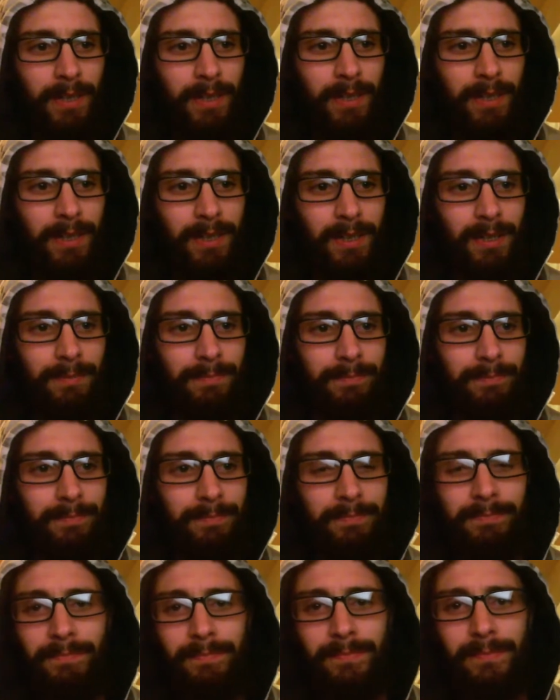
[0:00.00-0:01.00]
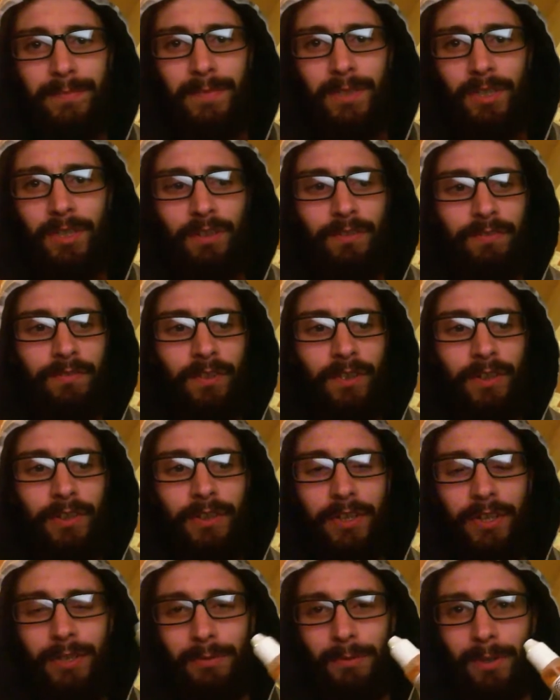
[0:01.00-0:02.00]
um, so far
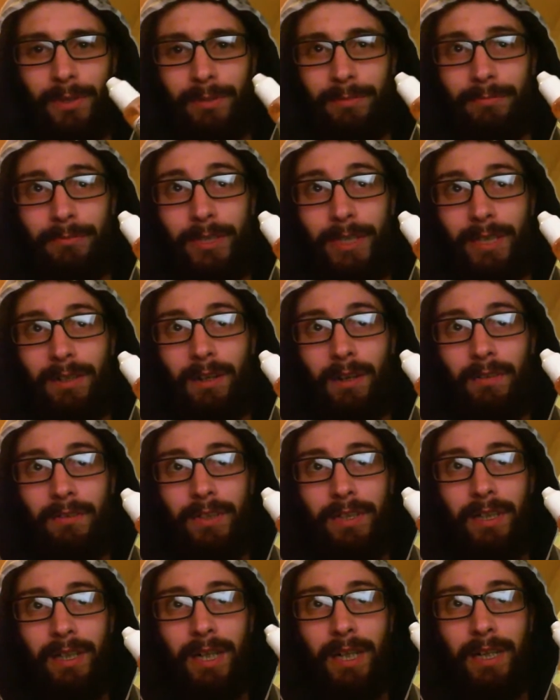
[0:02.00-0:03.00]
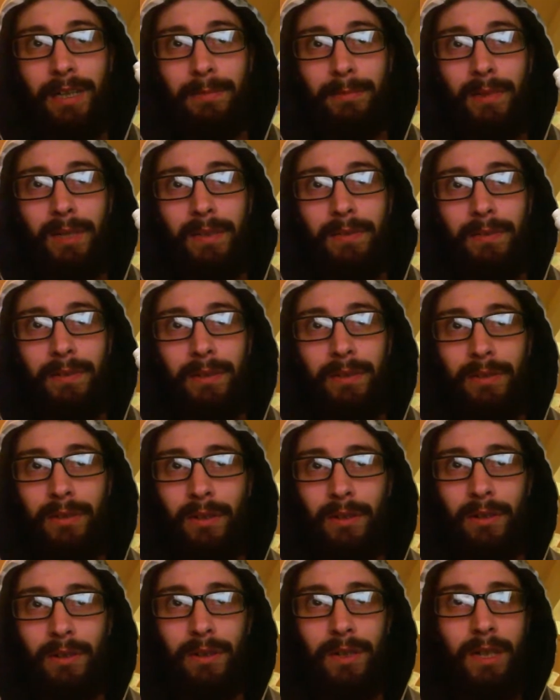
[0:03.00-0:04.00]
this one I'm really loving and believe it or
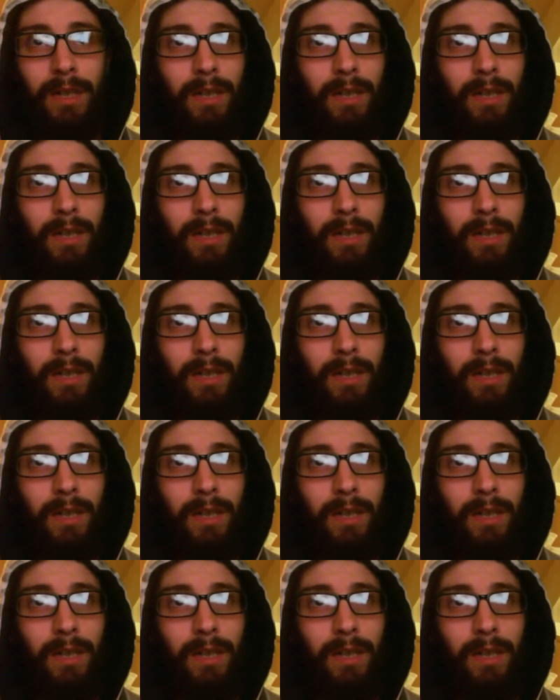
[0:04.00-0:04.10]
not,